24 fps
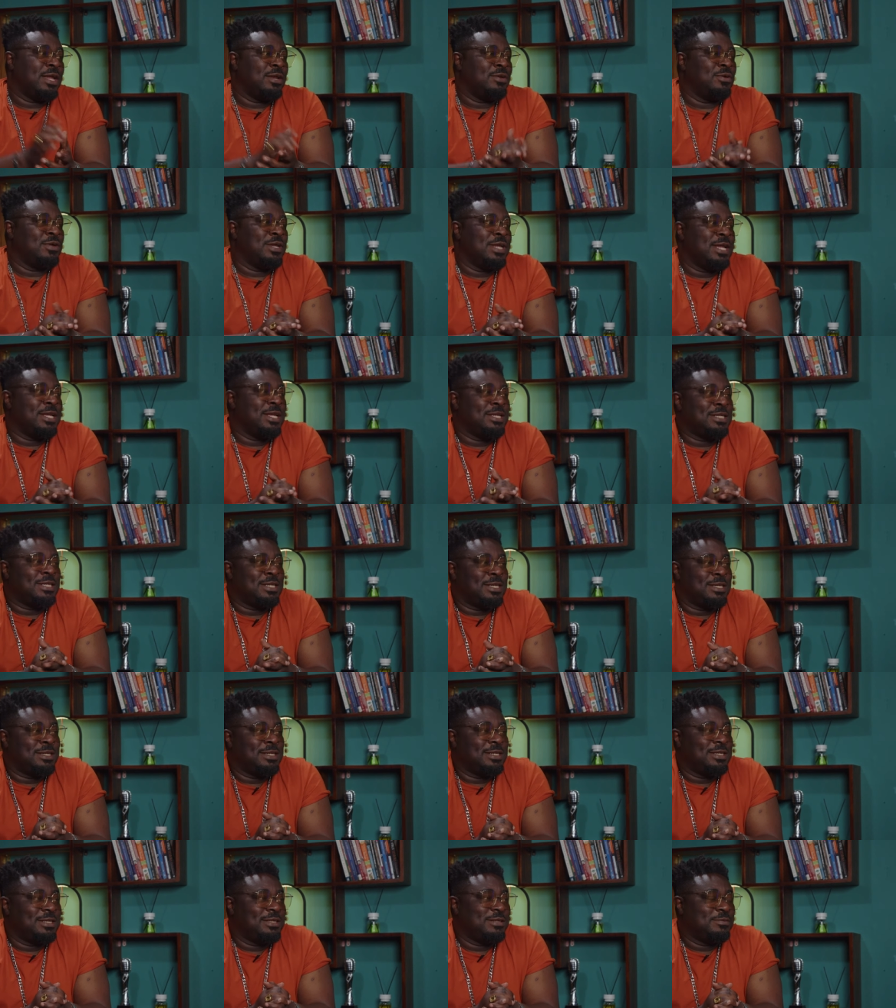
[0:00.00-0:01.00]
I know, yes.
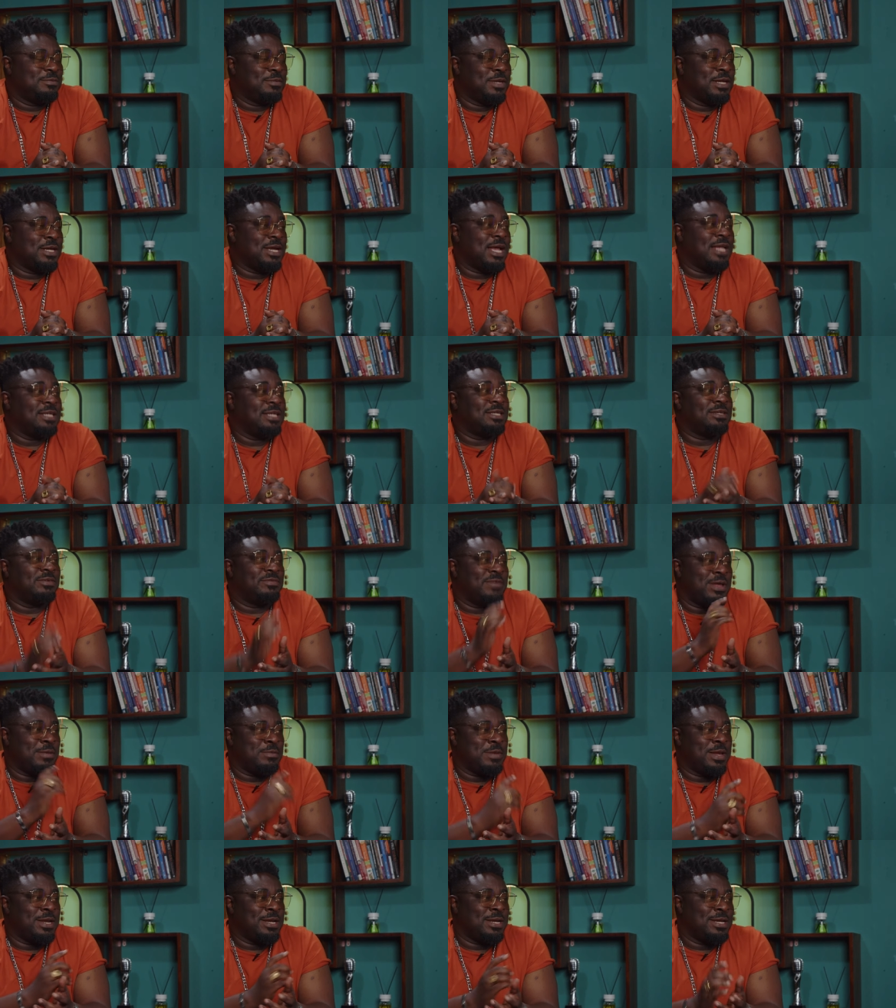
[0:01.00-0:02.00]
I can't
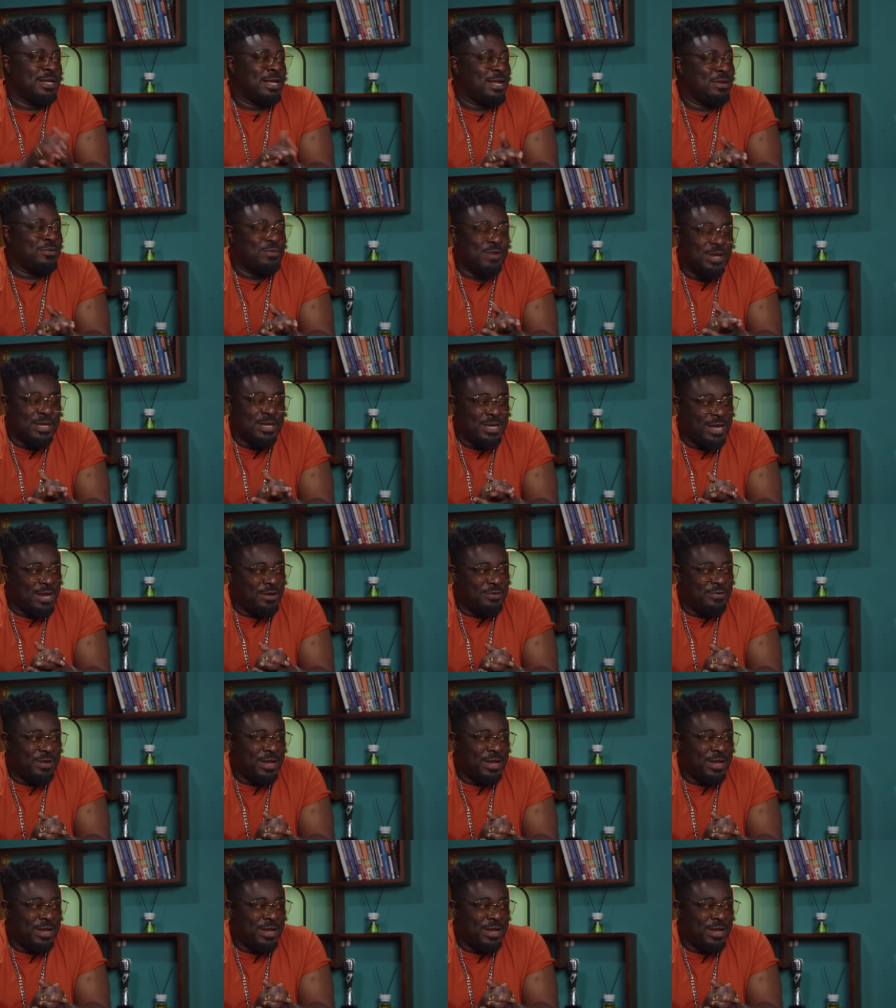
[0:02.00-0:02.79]
survive that day, and where are you trying?